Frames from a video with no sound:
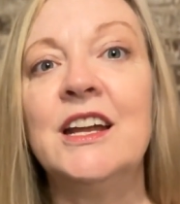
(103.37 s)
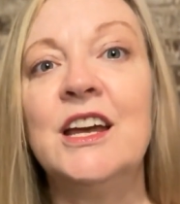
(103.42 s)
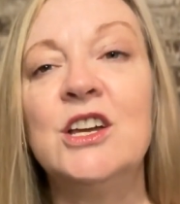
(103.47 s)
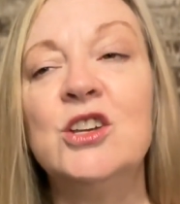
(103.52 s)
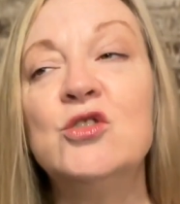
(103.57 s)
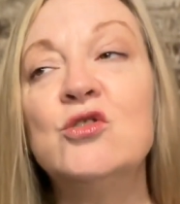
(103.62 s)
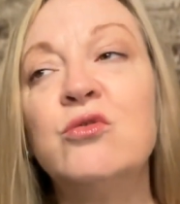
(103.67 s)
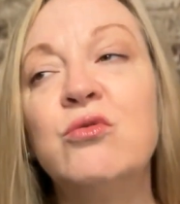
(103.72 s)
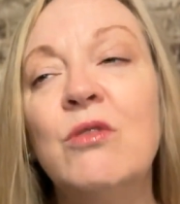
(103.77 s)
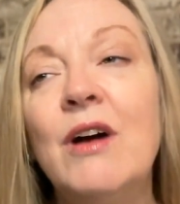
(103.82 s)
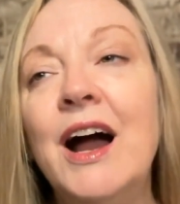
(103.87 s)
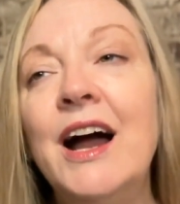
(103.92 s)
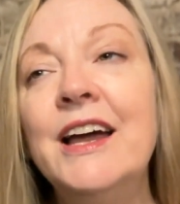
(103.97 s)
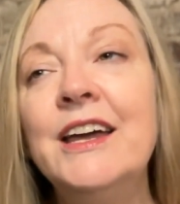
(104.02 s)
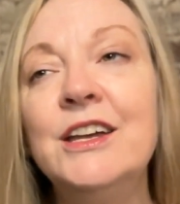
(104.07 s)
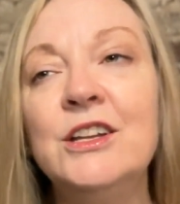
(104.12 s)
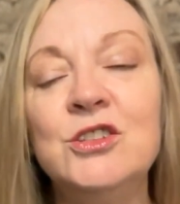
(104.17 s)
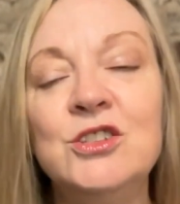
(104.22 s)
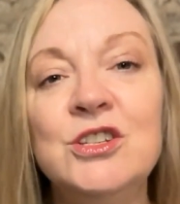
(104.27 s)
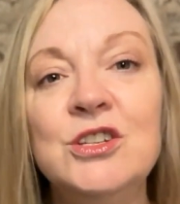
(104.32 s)
I try
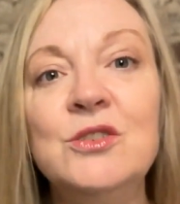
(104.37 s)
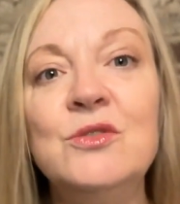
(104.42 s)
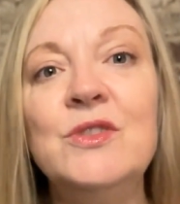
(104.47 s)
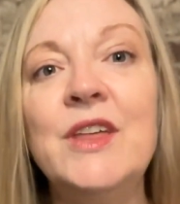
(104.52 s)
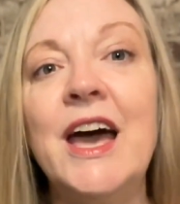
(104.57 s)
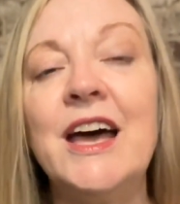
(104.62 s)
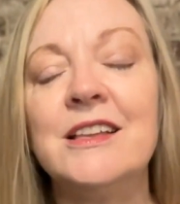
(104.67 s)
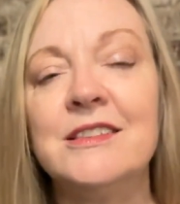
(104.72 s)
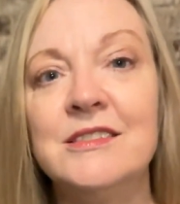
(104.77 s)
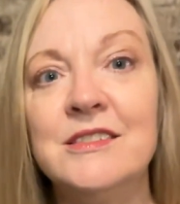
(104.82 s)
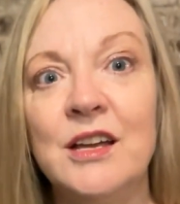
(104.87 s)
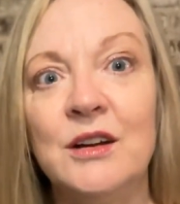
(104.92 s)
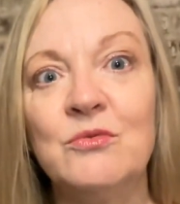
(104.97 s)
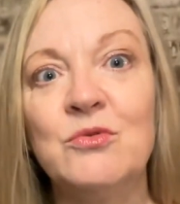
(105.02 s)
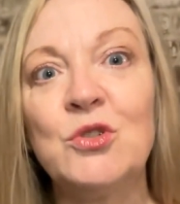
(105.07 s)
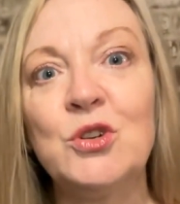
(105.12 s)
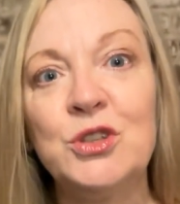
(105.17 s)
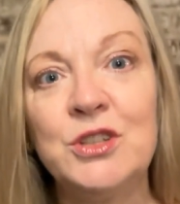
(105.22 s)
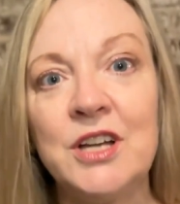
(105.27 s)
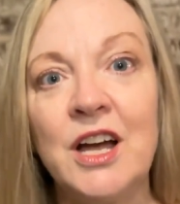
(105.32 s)
and do that
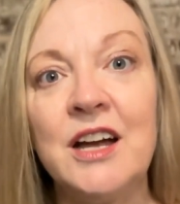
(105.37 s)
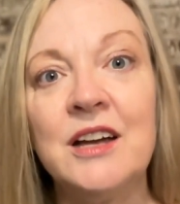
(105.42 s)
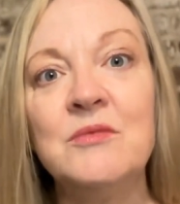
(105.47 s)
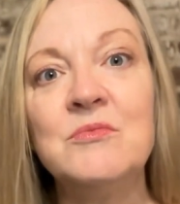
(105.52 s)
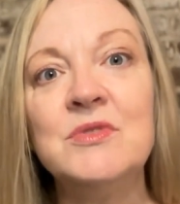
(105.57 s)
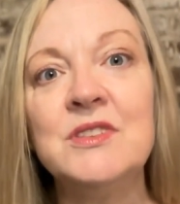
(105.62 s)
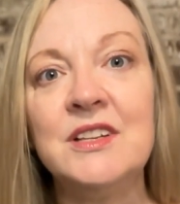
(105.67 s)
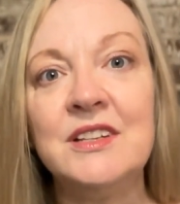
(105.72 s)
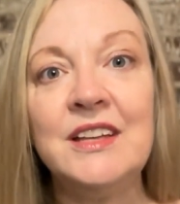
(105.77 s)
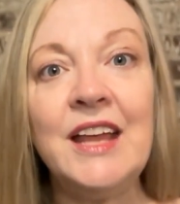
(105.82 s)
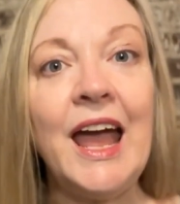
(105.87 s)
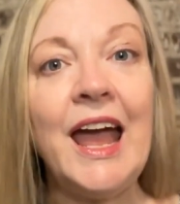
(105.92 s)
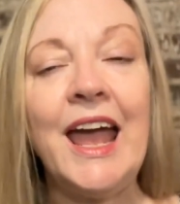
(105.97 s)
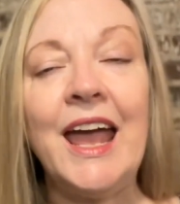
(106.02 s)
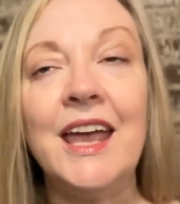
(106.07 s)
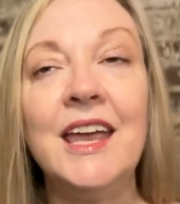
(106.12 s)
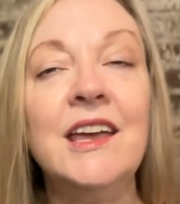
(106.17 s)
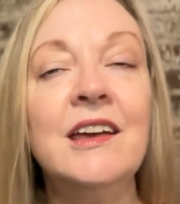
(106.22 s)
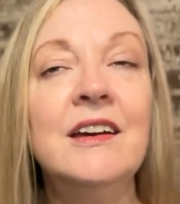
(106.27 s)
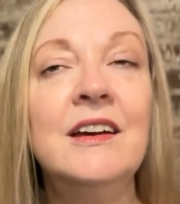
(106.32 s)
several times a
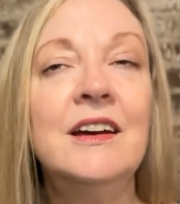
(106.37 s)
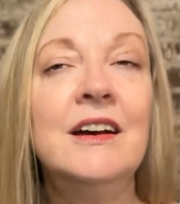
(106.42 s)
day.